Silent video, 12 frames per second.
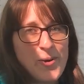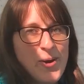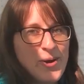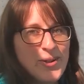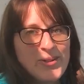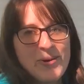
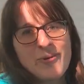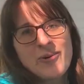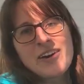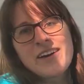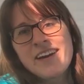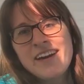wall
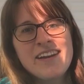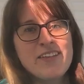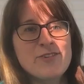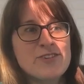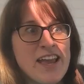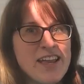or
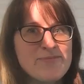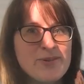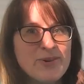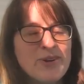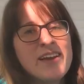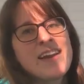another
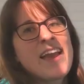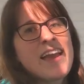table